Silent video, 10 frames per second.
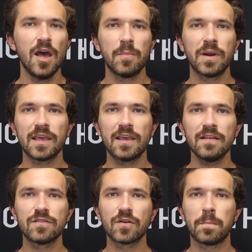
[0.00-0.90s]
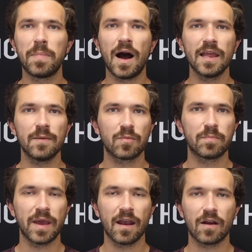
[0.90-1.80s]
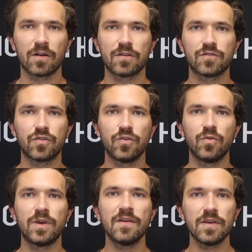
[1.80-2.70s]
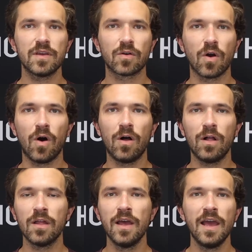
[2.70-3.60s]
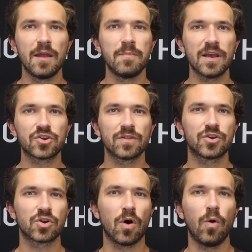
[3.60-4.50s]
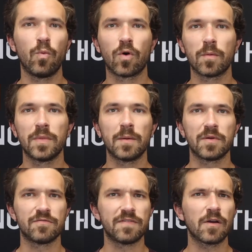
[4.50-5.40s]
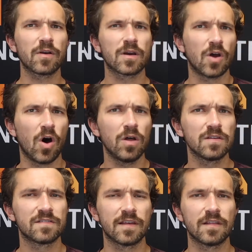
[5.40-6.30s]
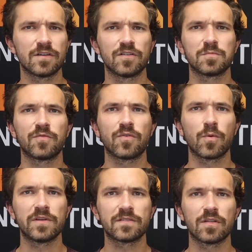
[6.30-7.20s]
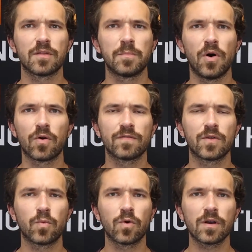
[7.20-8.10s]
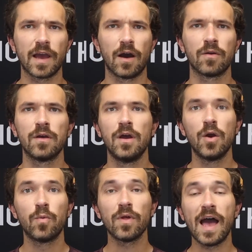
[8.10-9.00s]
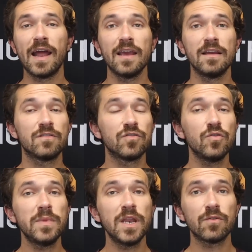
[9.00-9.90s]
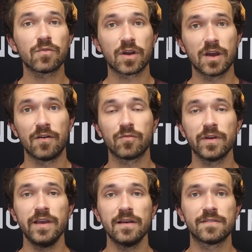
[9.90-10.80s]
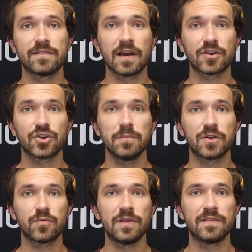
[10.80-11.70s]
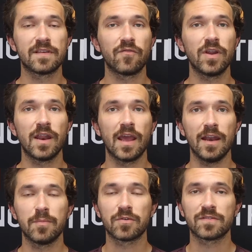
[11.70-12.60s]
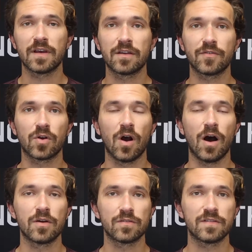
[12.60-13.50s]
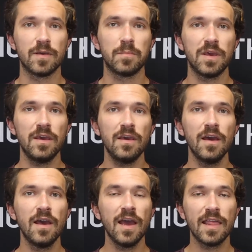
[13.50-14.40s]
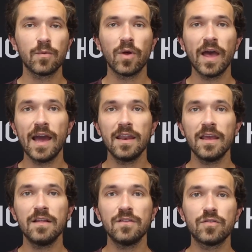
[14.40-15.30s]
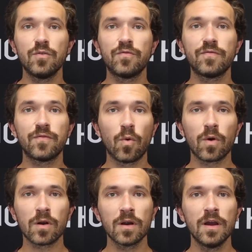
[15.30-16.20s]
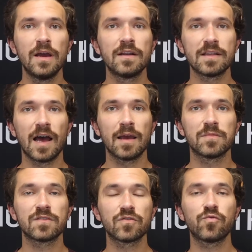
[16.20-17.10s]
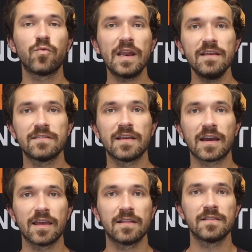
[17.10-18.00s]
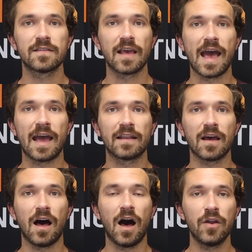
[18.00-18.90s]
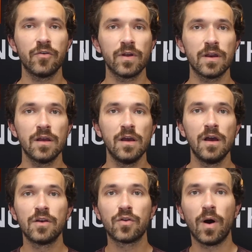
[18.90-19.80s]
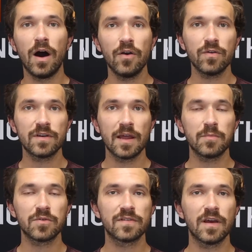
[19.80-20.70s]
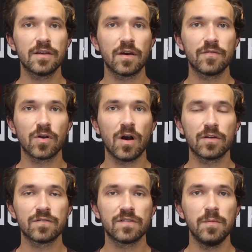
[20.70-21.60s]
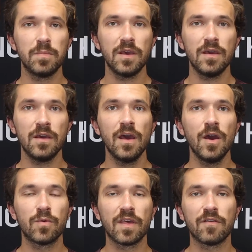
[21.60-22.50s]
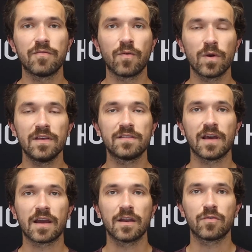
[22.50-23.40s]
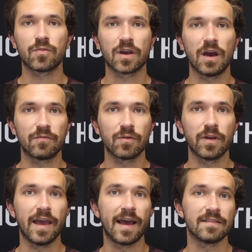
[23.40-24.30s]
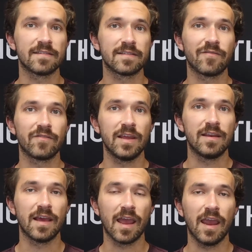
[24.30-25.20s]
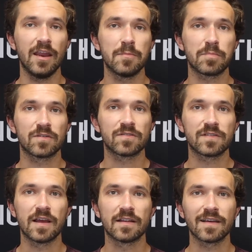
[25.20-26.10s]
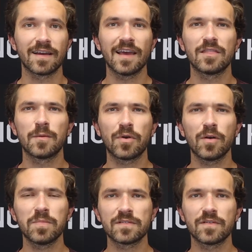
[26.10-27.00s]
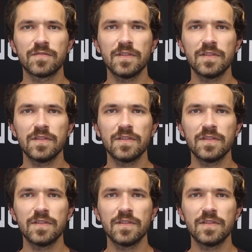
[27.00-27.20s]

but it gets your body prepared to give it your all and make sure that you're all warmed up and firing on all cylinders before we start the bulk of the workout. We'll add a 2-minute recovery section between 70 to 80% of your auto CP, and then we'll head into 4 times 20 seconds at 100 to 110% of your auto CP, with a 40-second recovery at 70 to 80%. Again, the purpose of